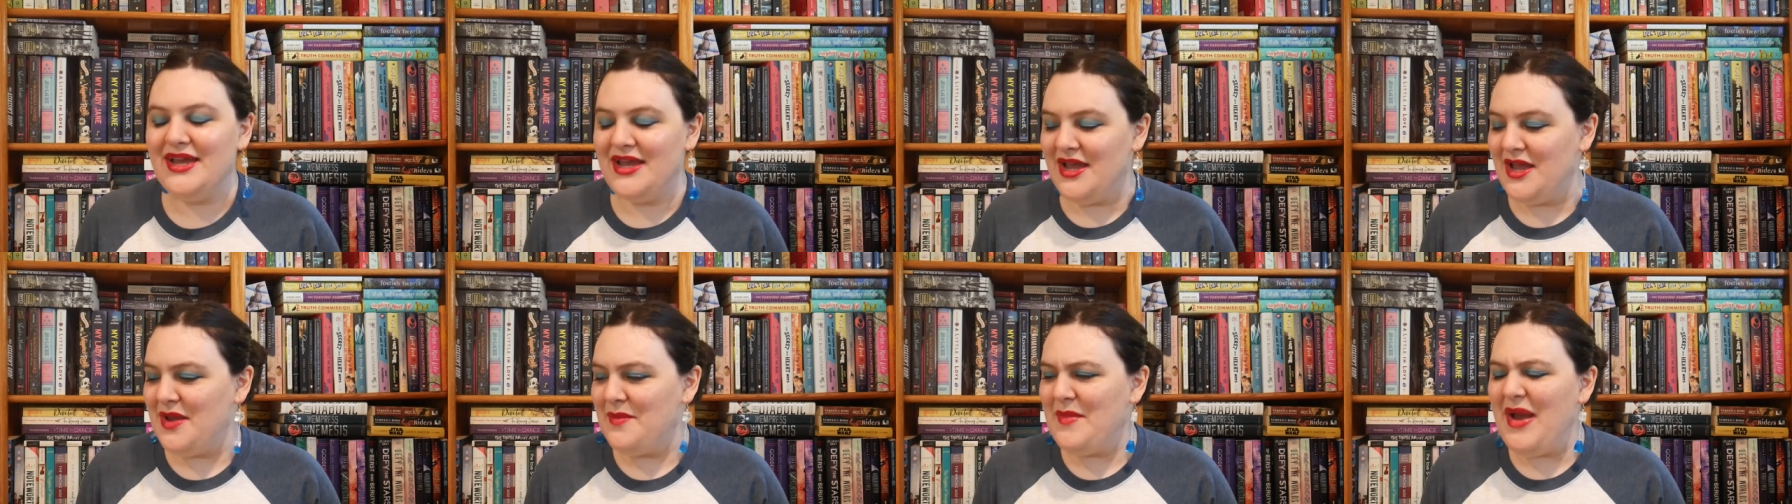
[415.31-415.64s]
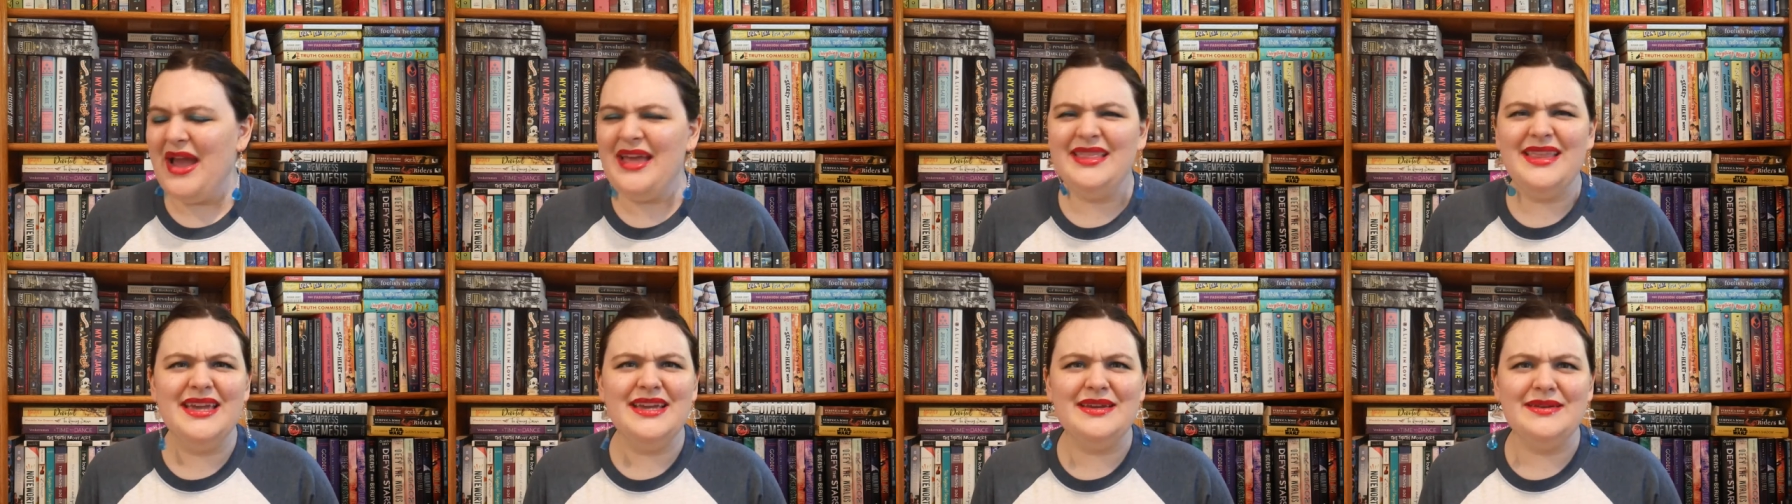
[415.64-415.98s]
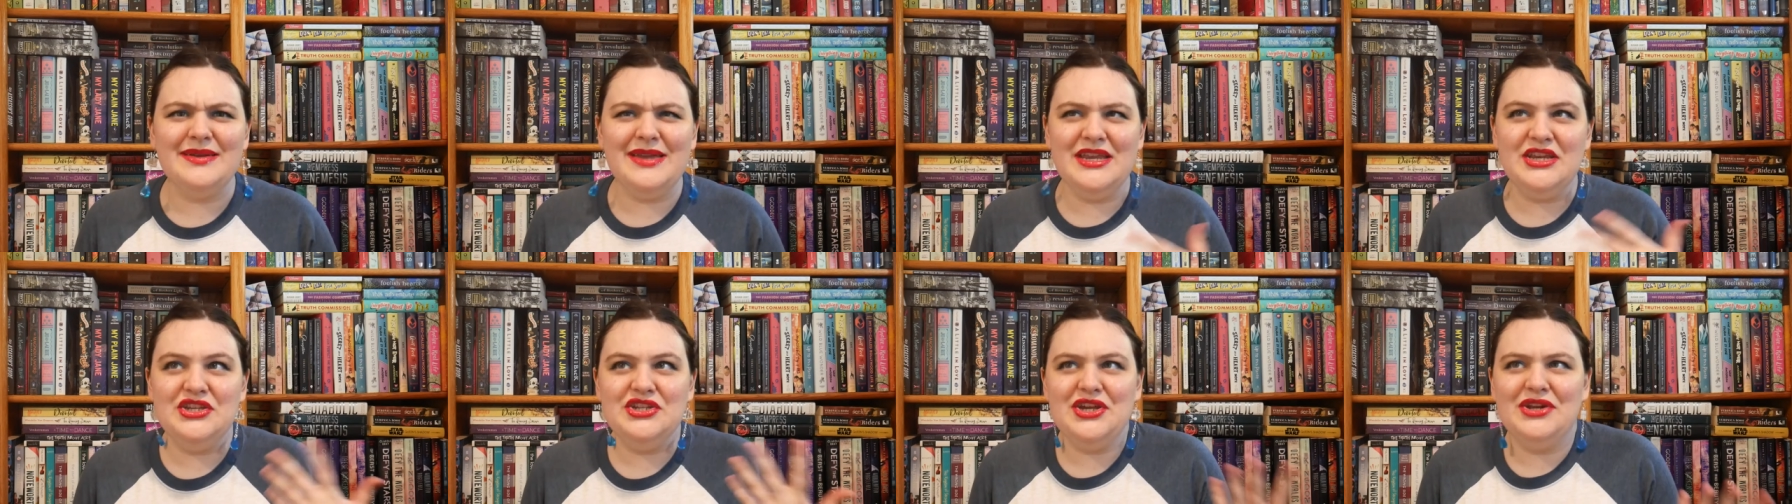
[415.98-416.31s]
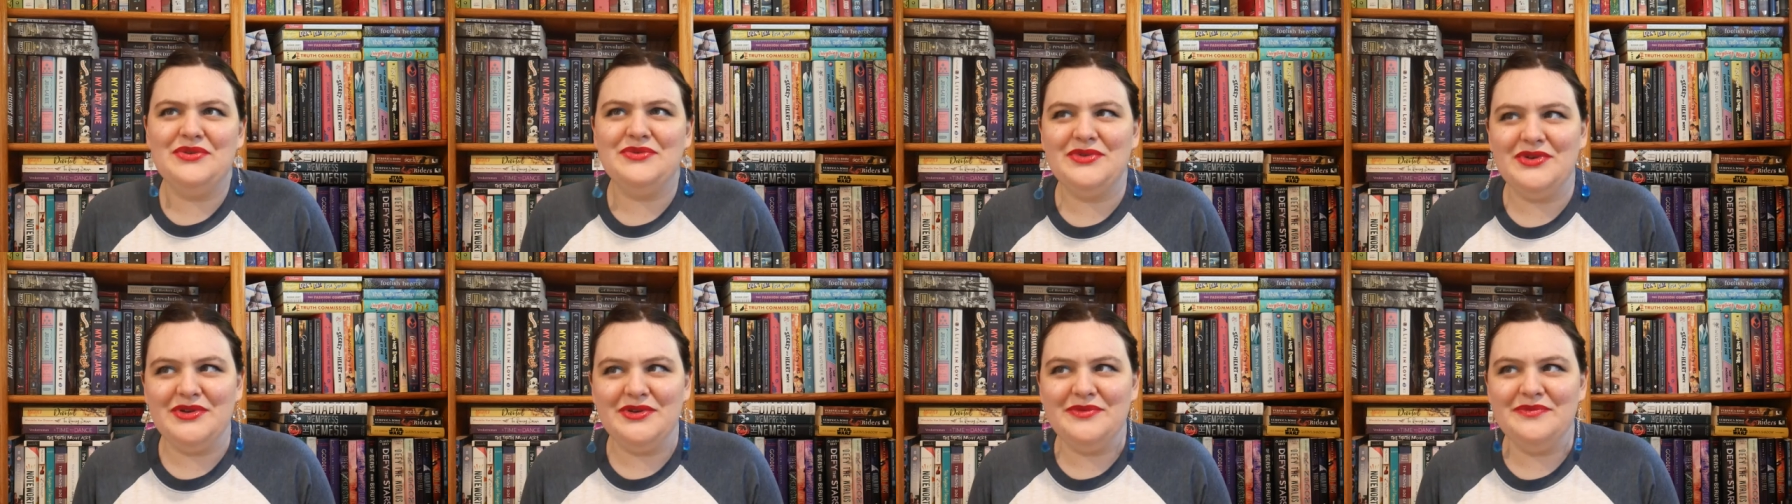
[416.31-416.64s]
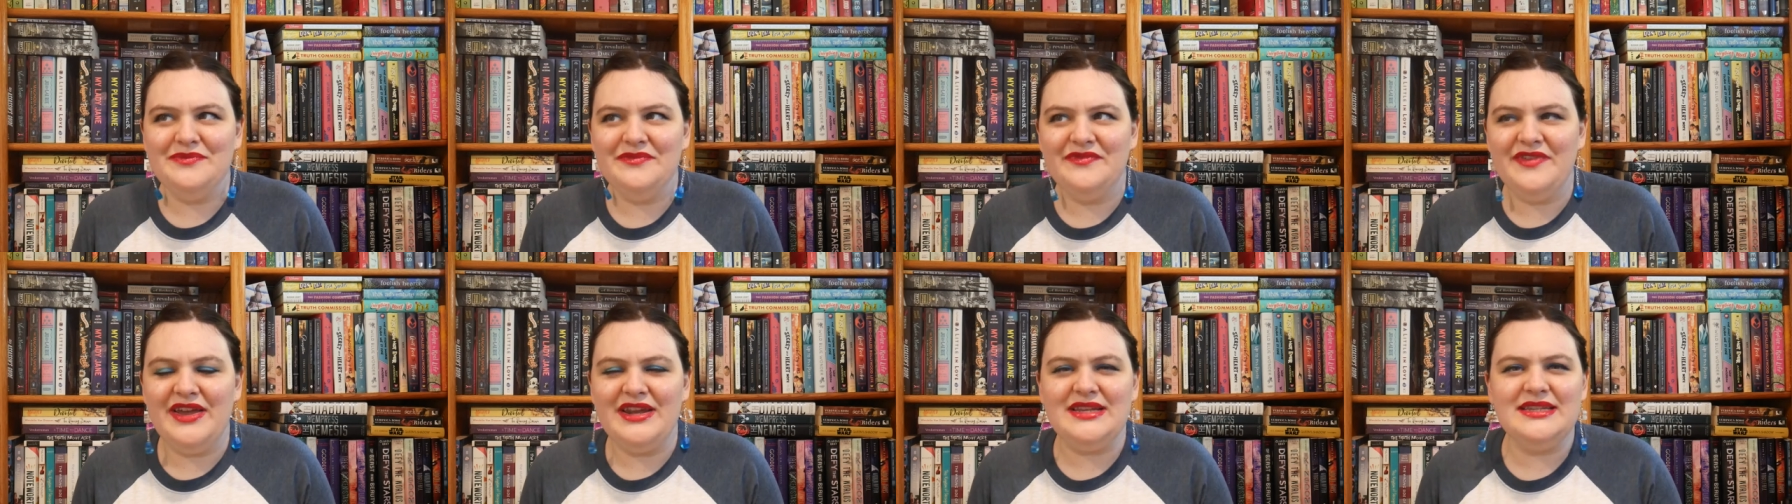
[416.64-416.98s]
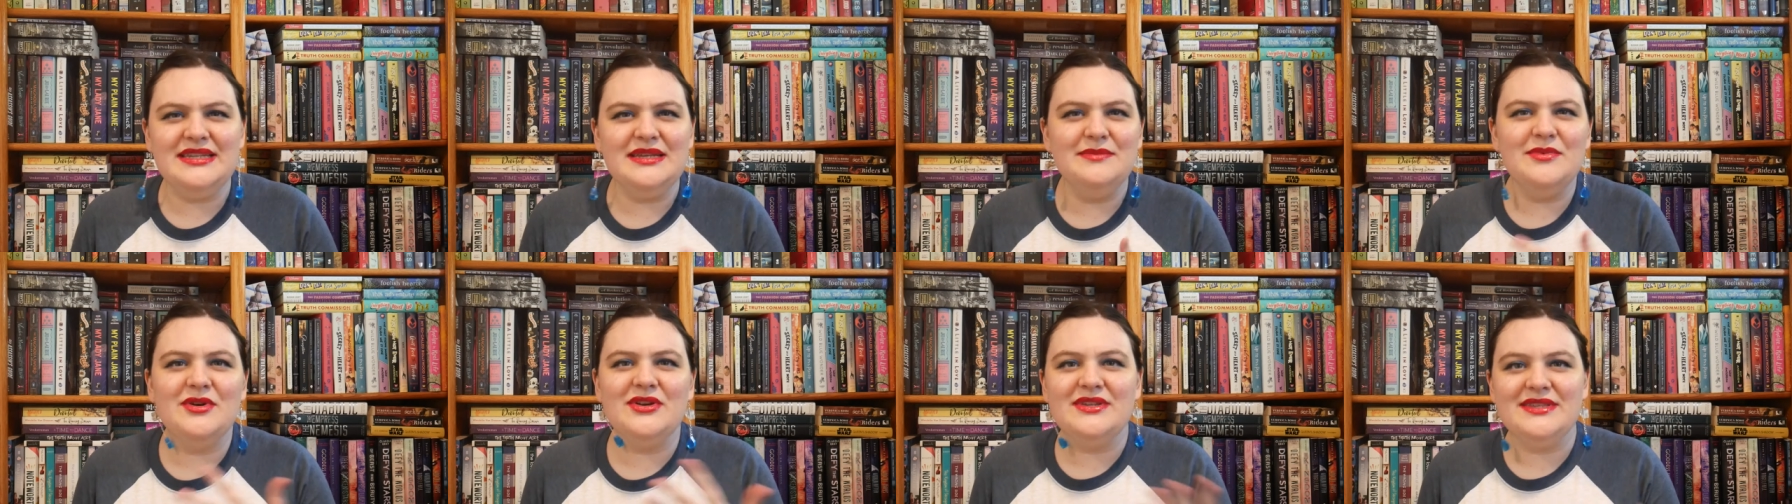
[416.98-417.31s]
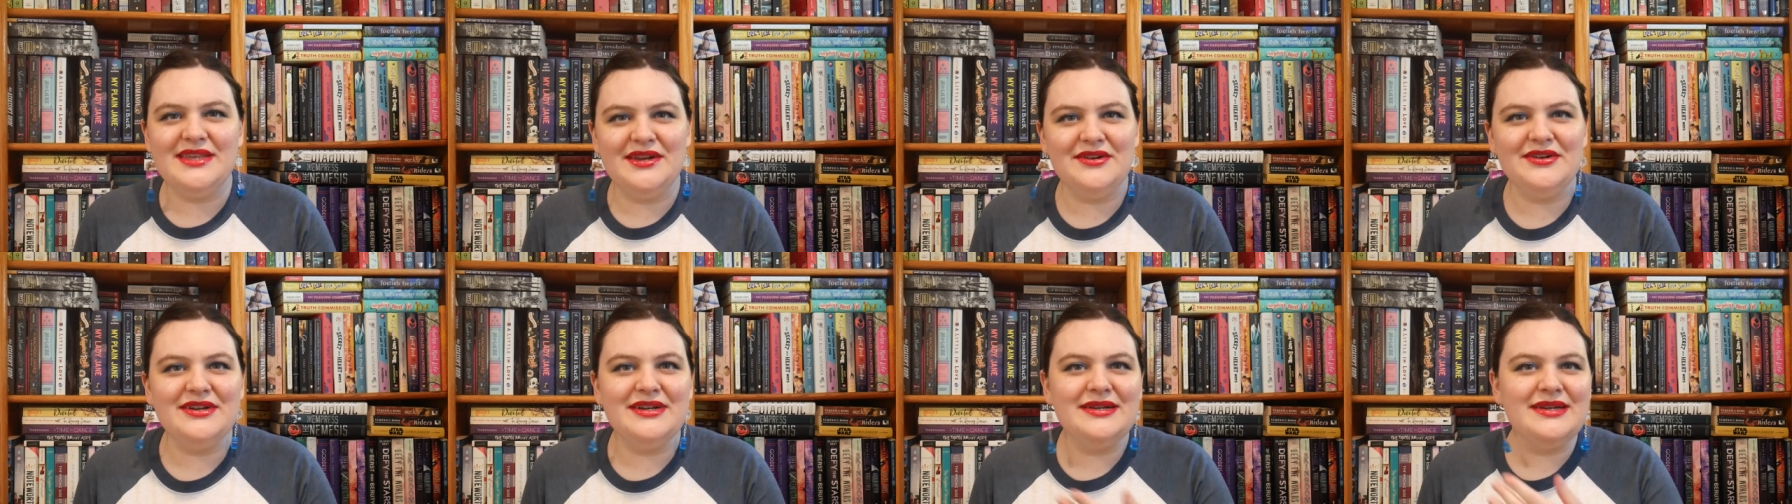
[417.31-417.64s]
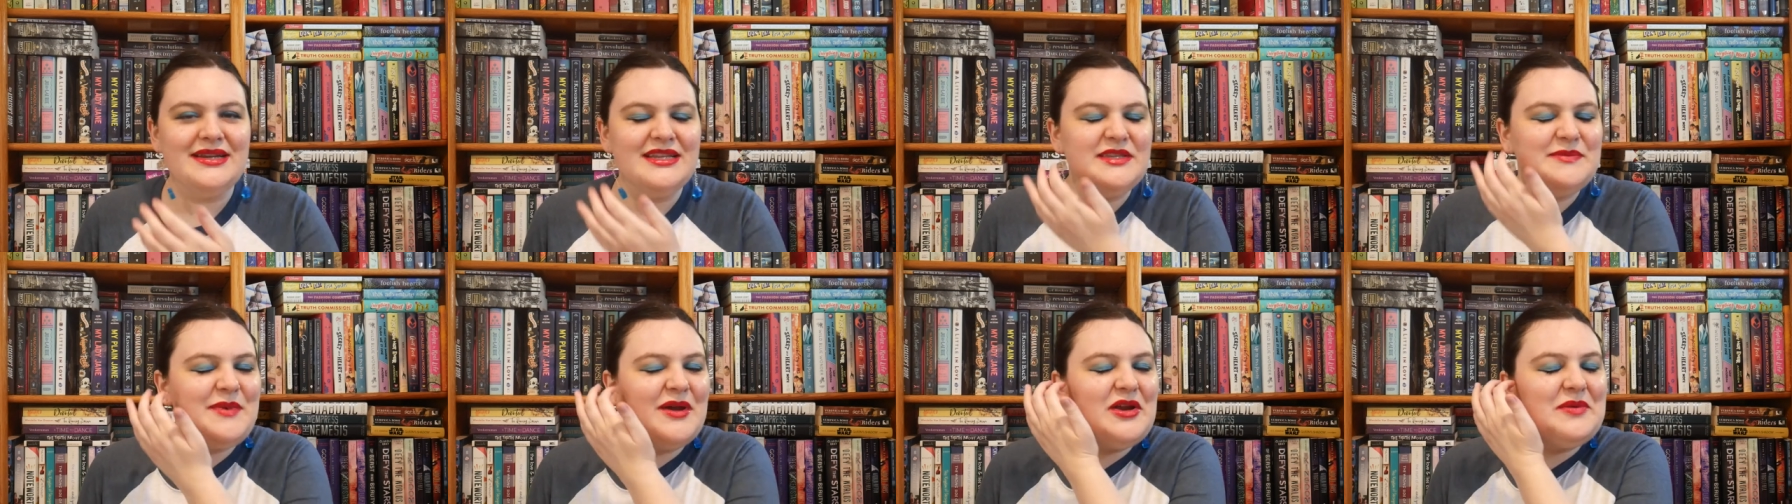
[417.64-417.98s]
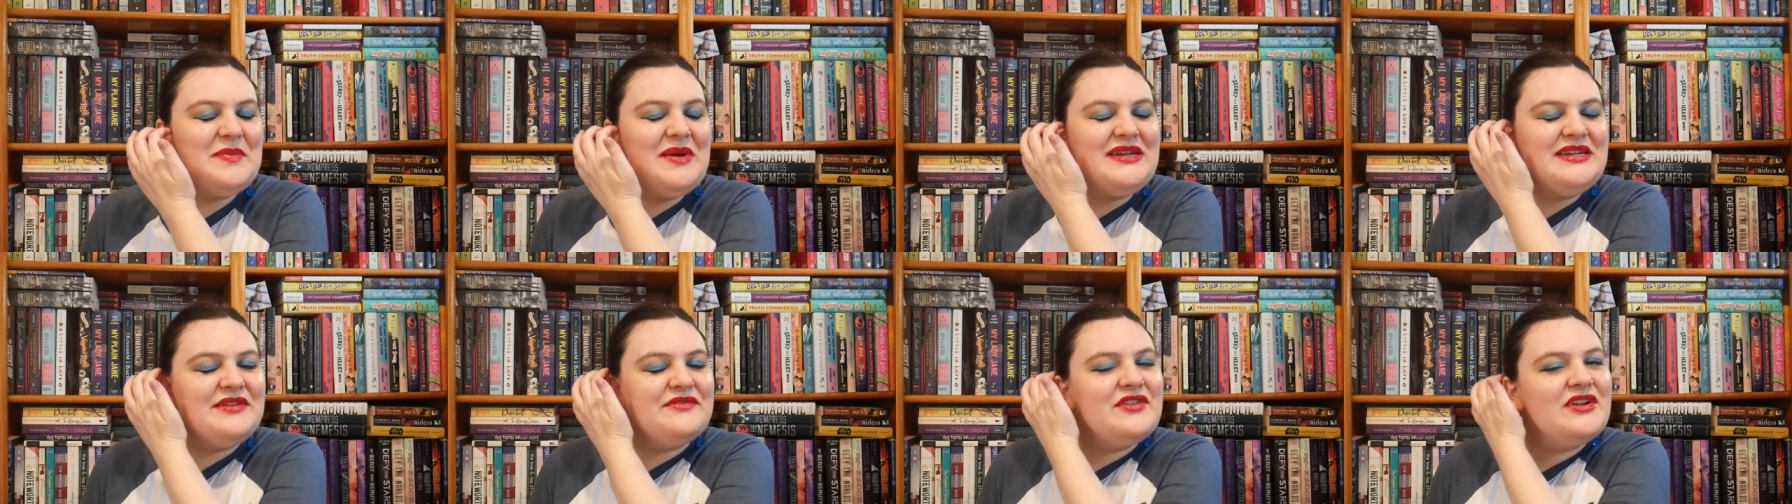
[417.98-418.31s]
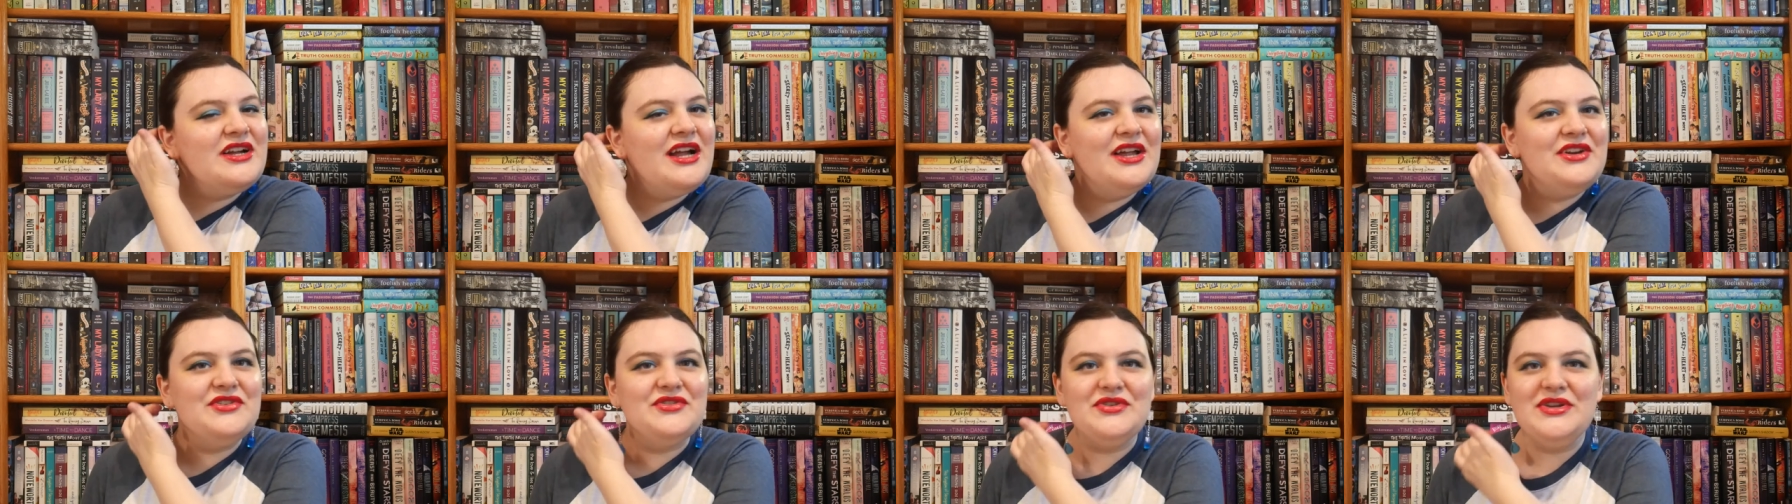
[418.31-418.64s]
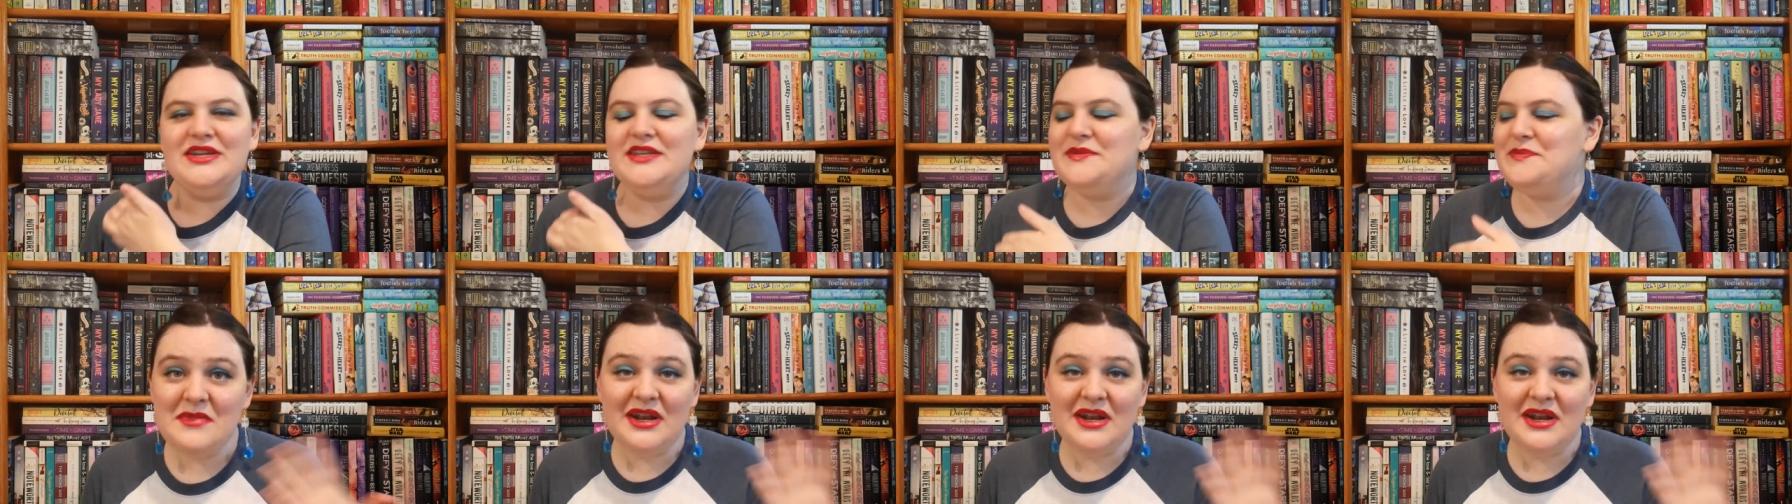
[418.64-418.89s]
Um, I like in general fantasy books that are inspired by different countries,